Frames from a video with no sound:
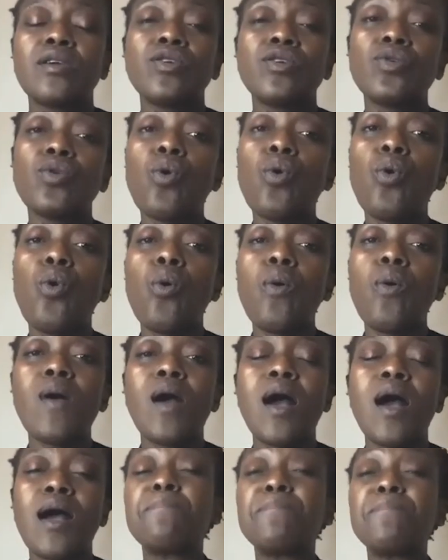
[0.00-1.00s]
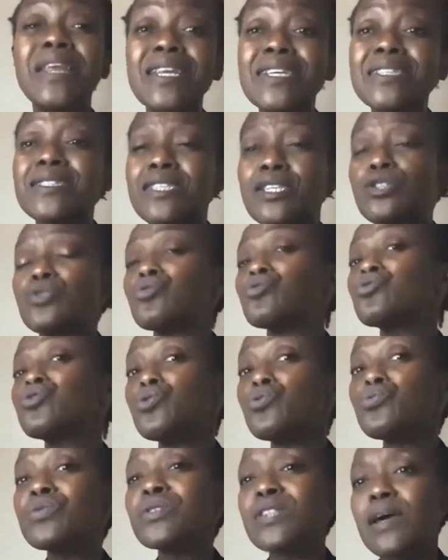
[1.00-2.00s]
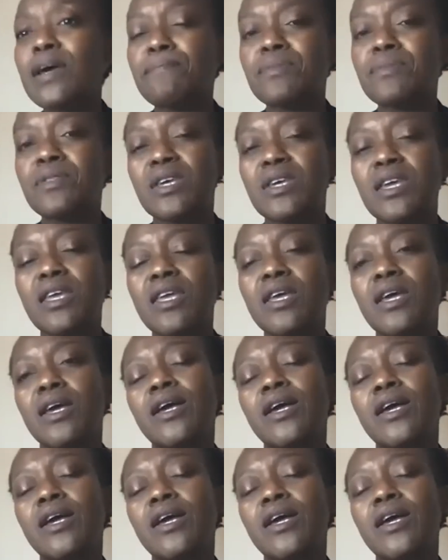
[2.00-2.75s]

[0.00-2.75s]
your ability to do something.